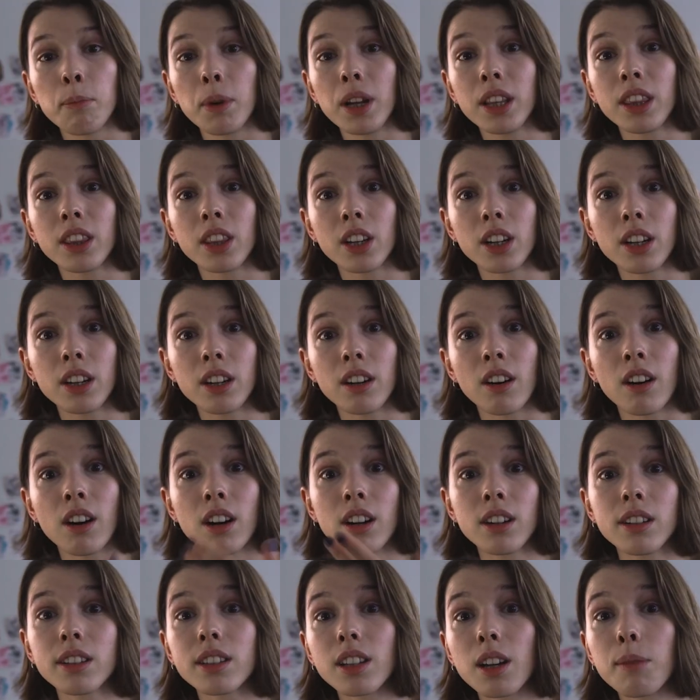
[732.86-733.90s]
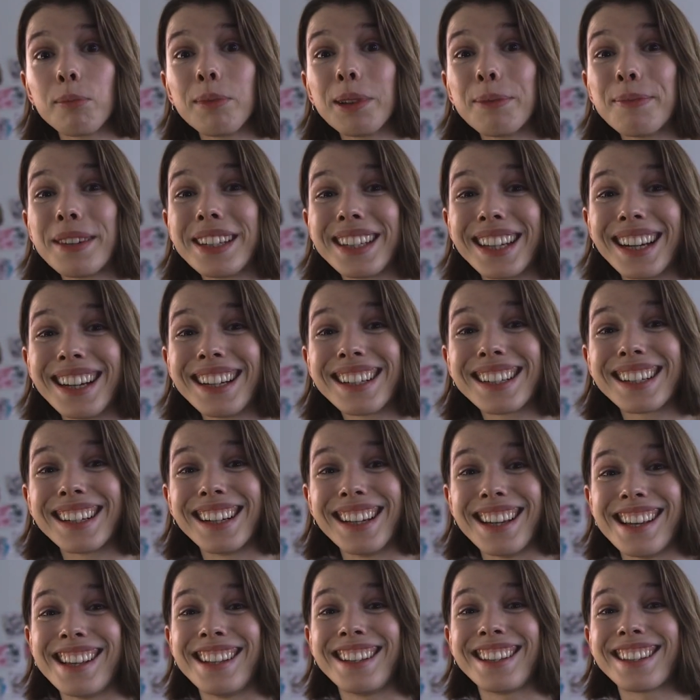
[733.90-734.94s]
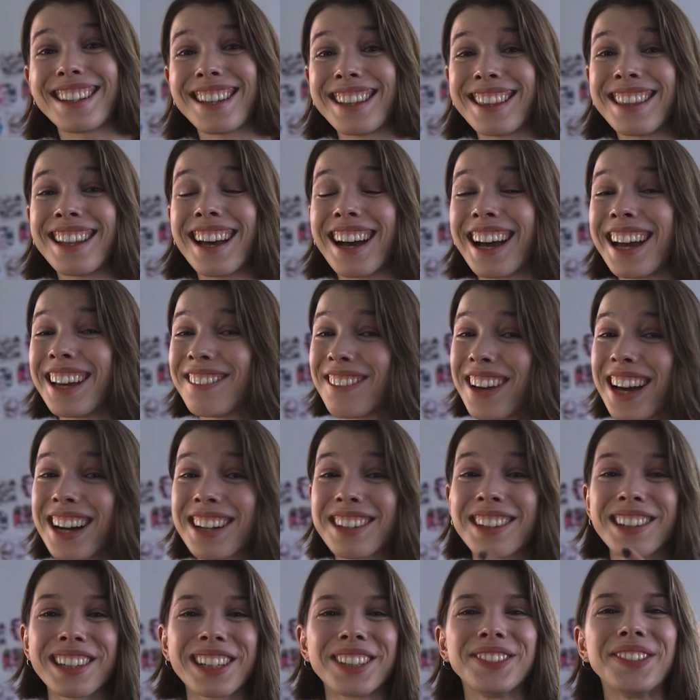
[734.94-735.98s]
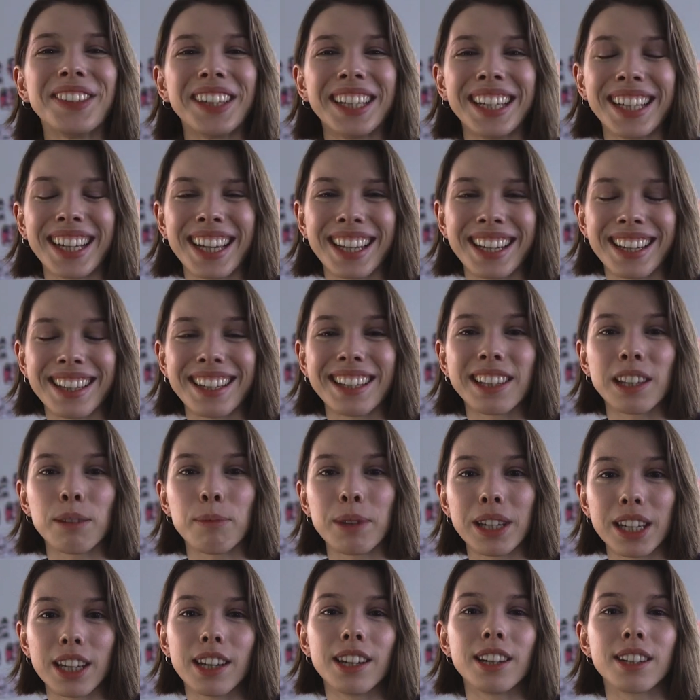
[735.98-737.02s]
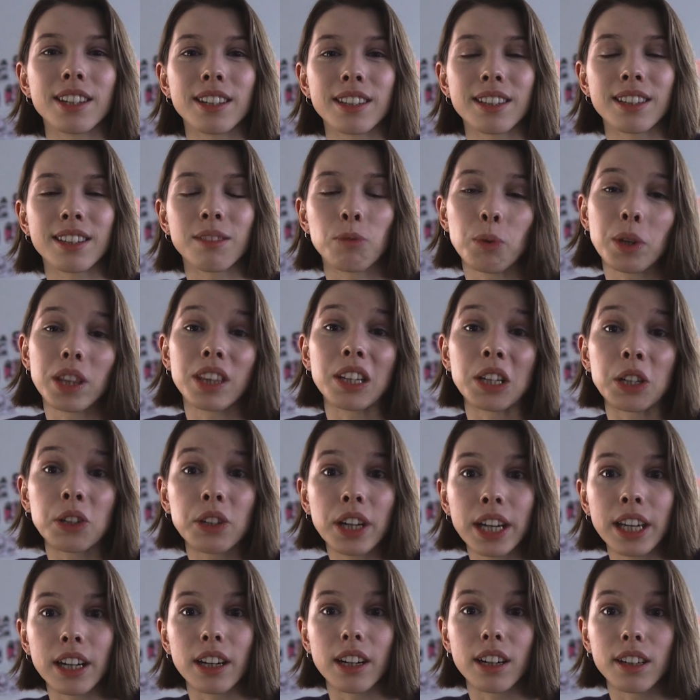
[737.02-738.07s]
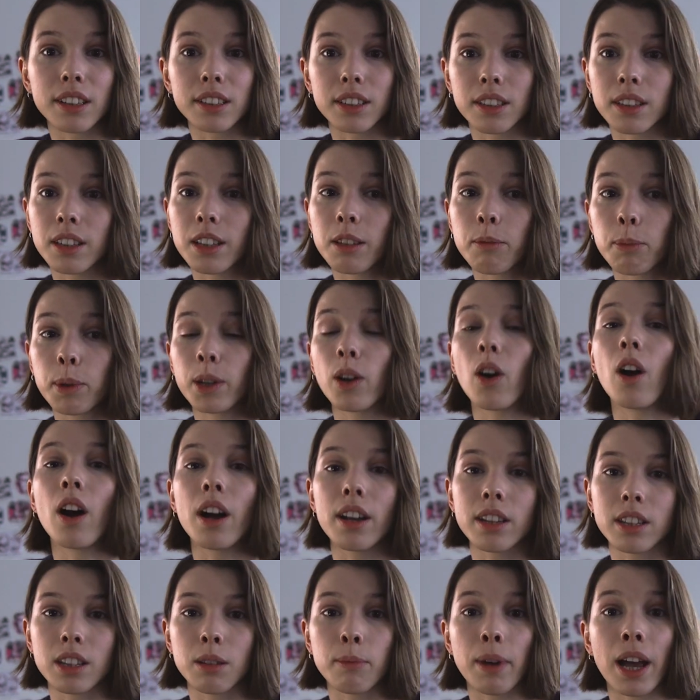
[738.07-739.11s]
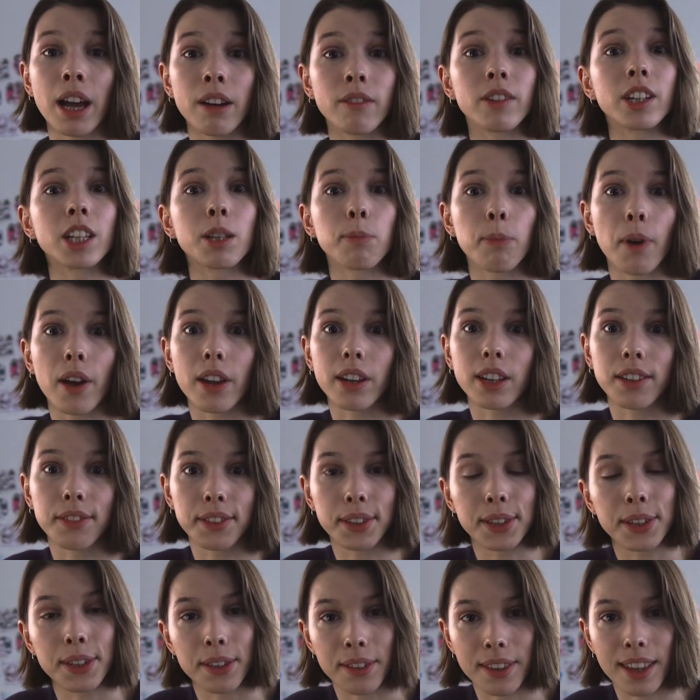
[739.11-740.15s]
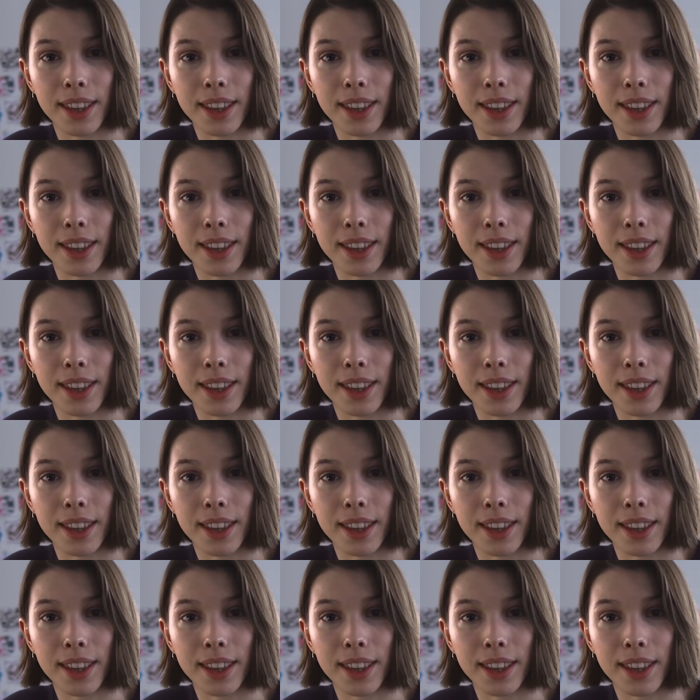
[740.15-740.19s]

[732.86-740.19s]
But there are some limitations, and I've actually communicated these limitations with the creators, and they've been awesome at responding to